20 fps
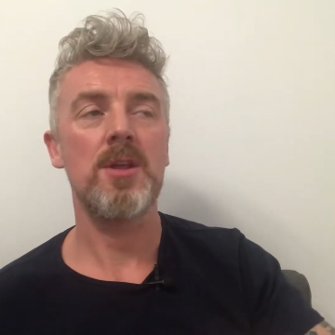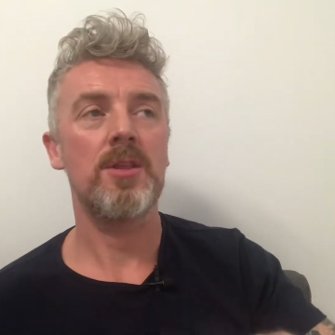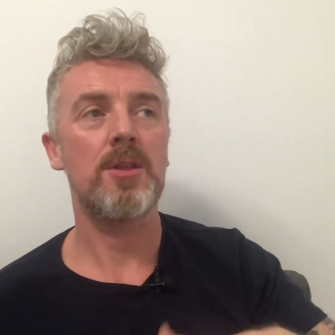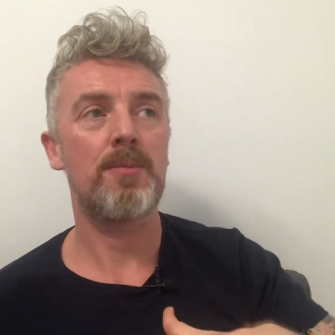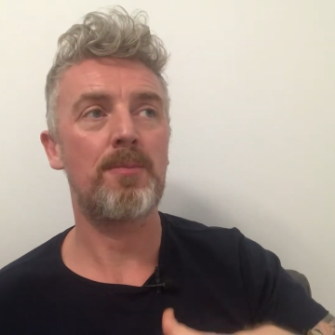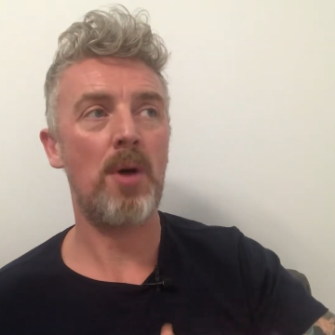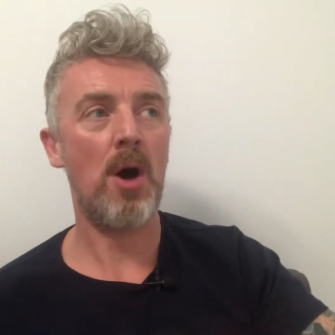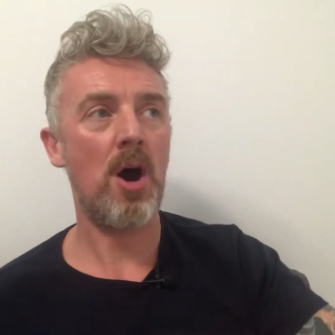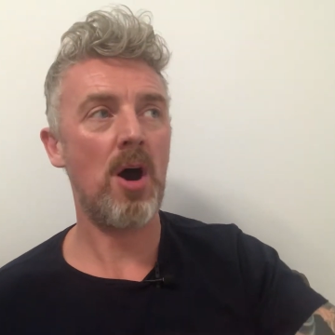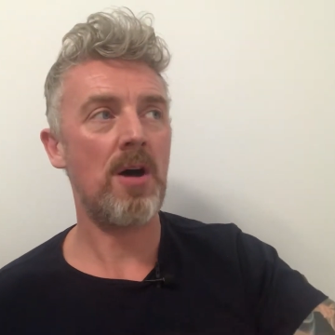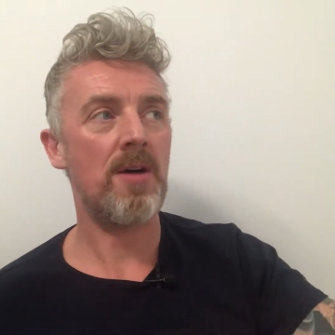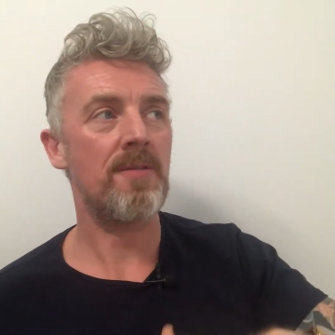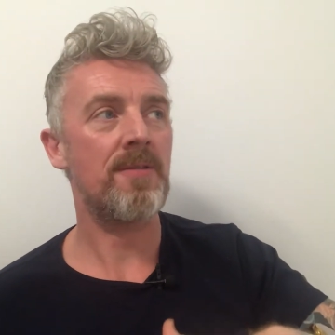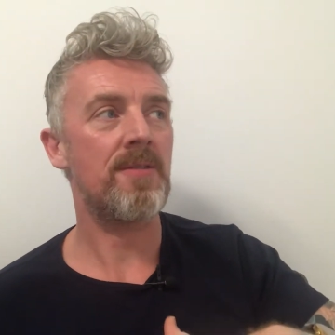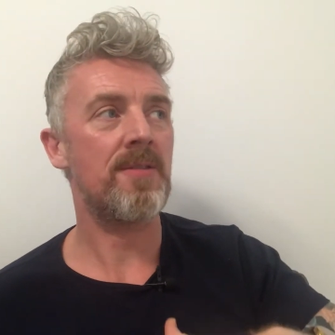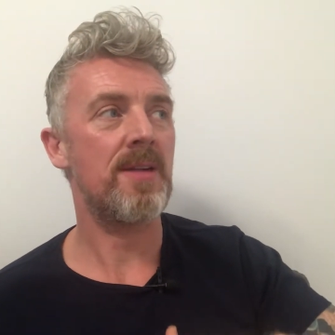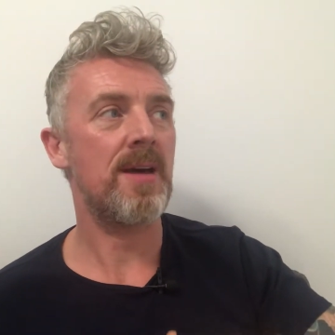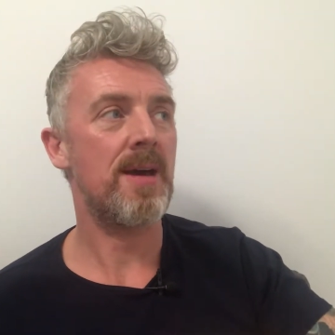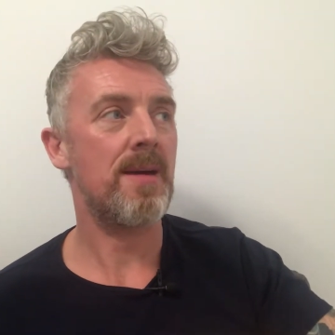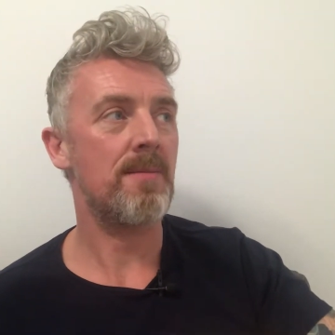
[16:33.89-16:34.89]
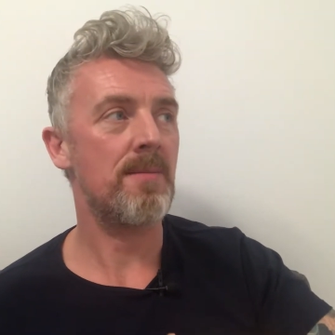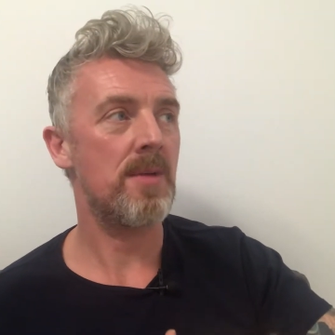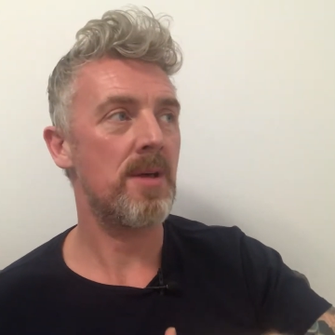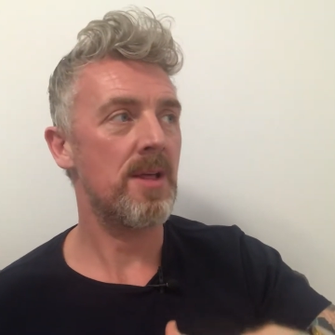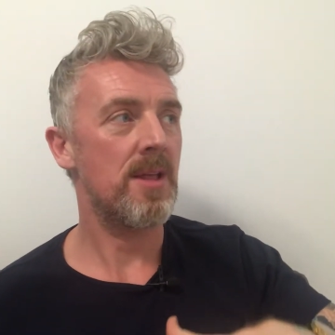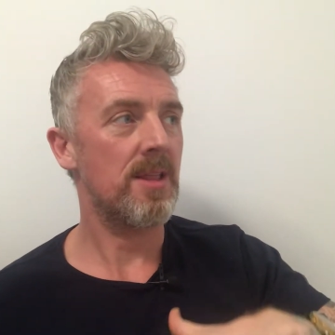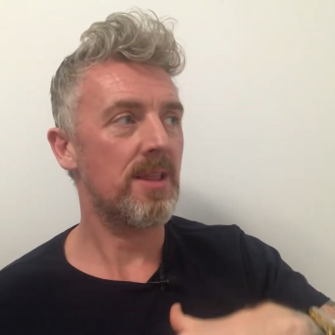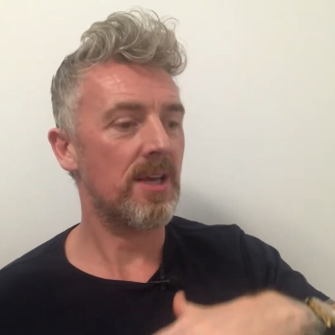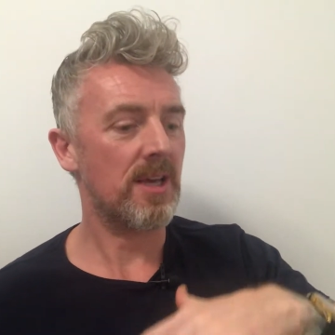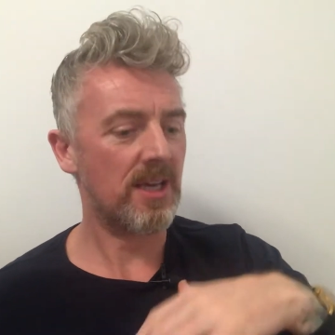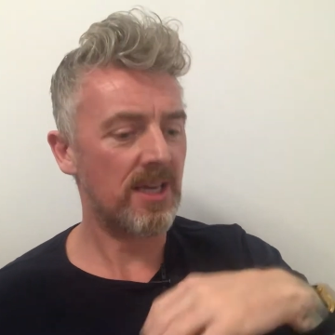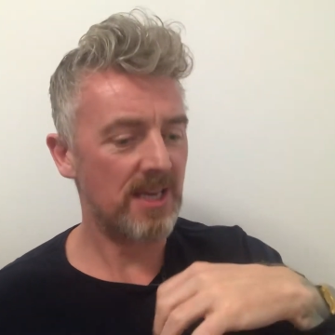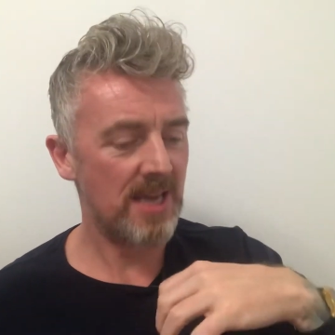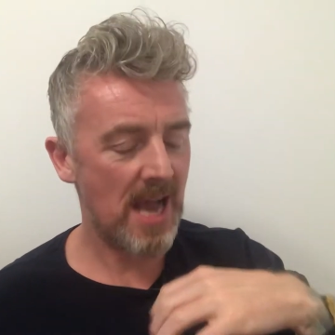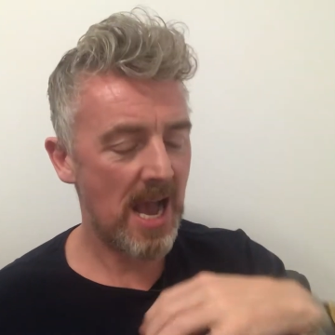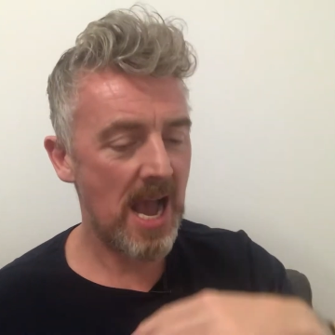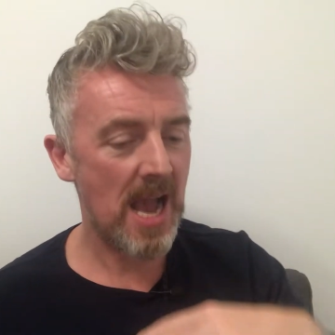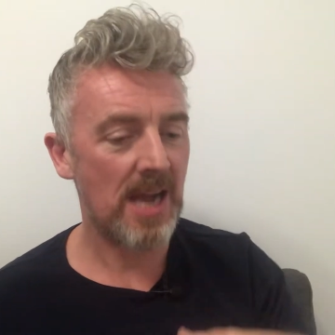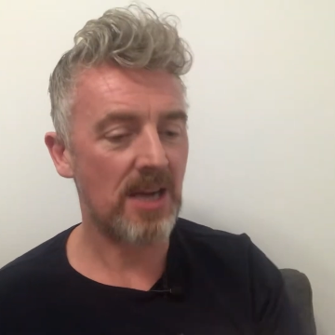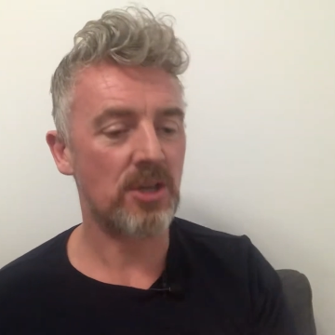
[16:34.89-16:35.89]
the part of them that can
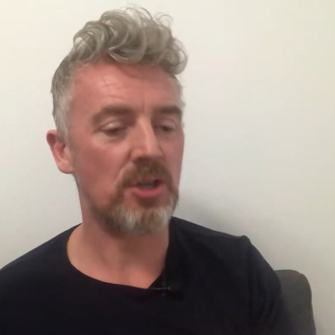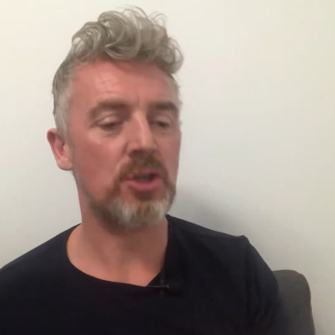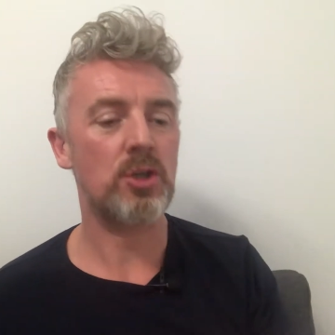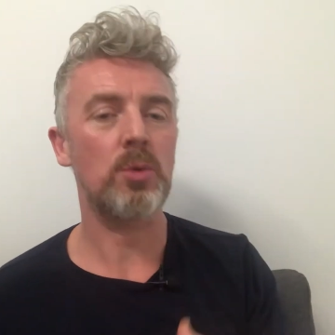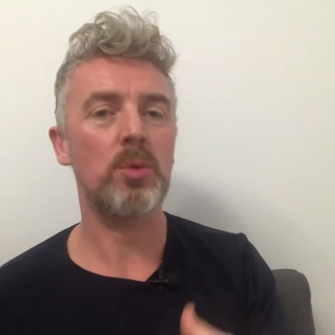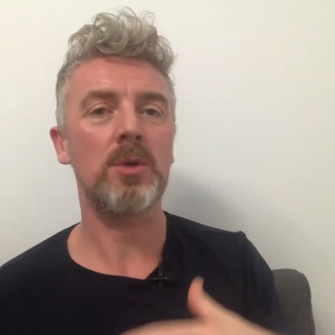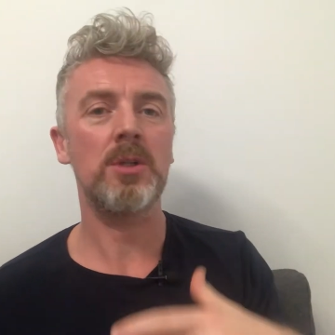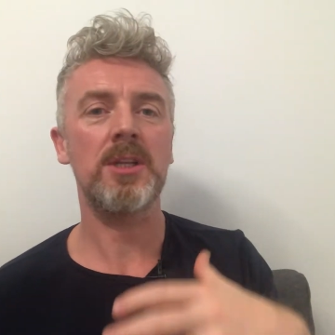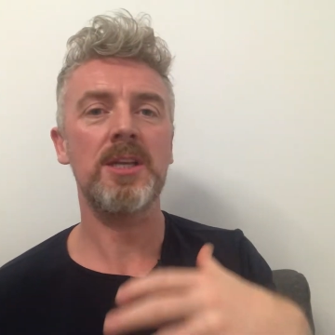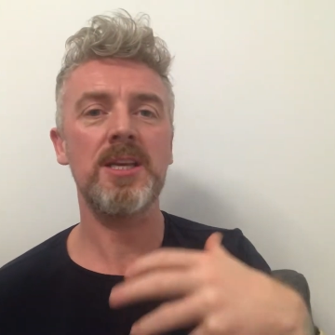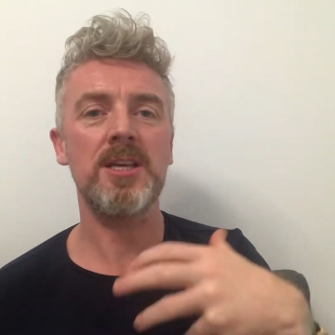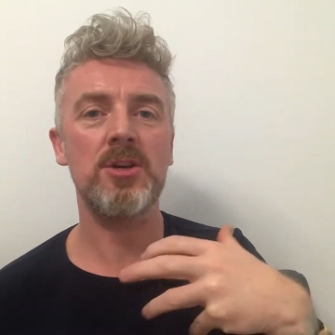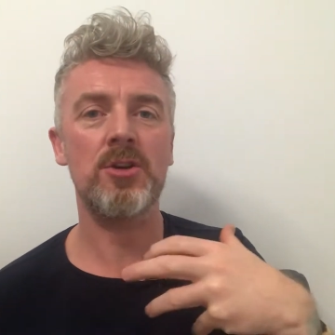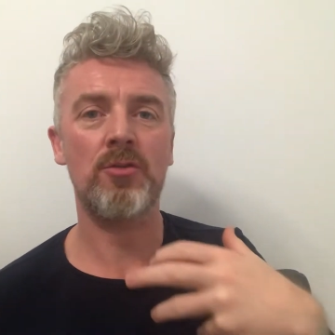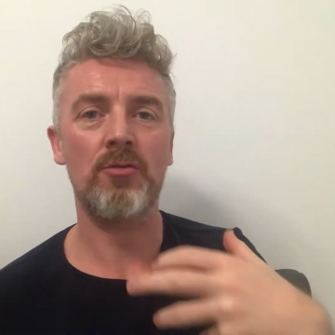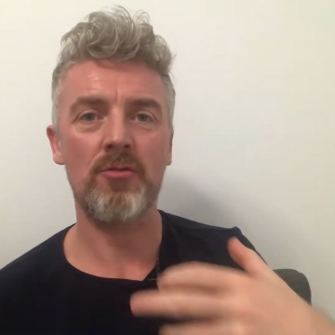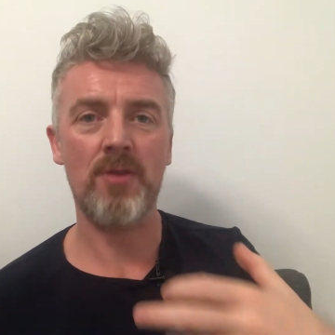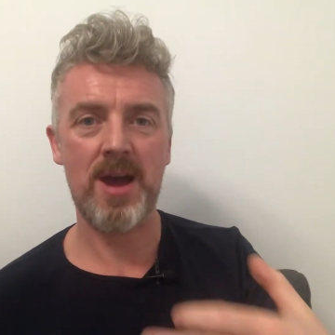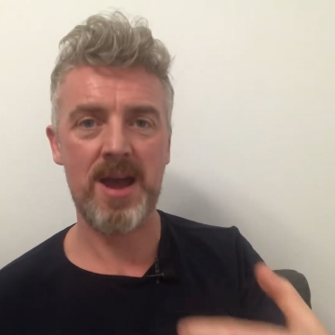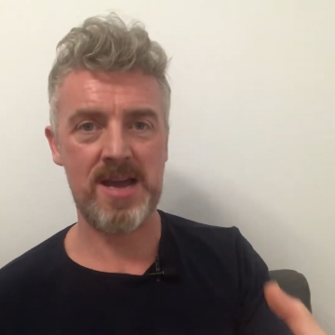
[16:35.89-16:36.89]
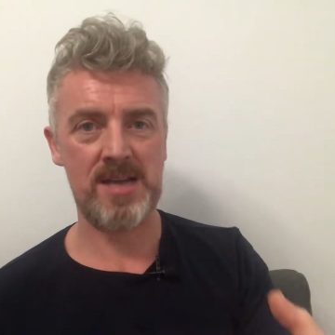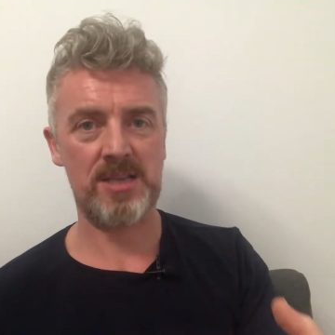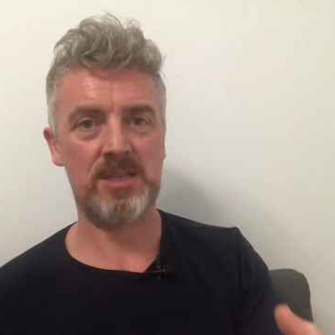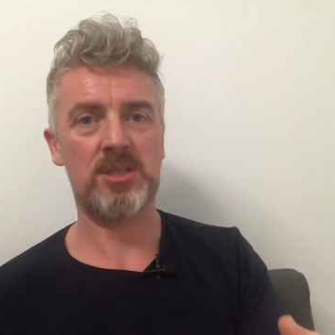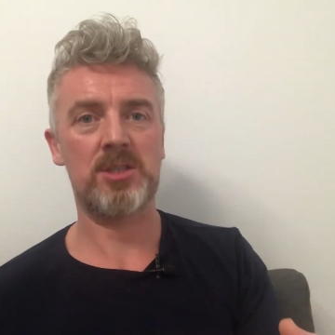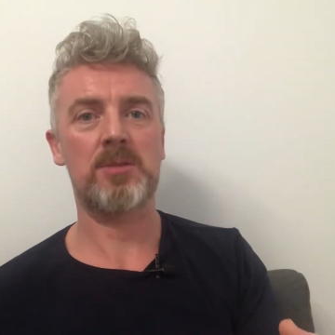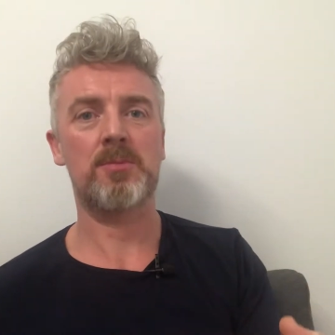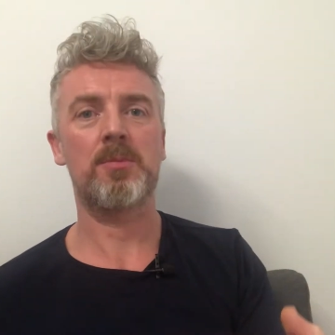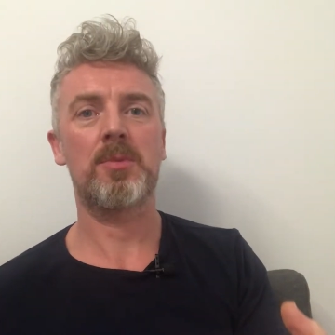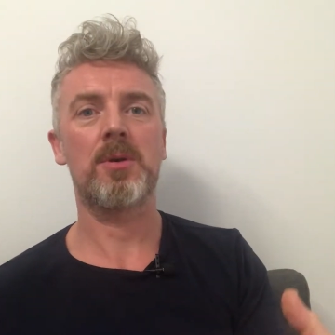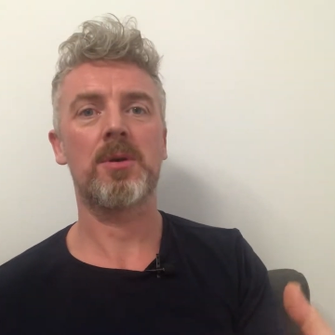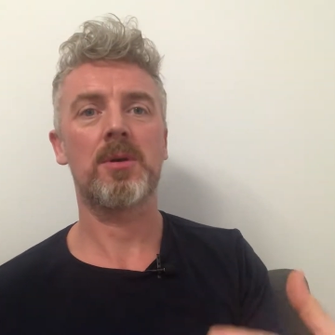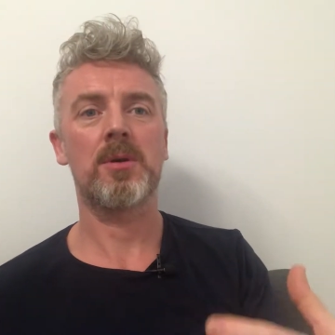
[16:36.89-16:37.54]
actually grasp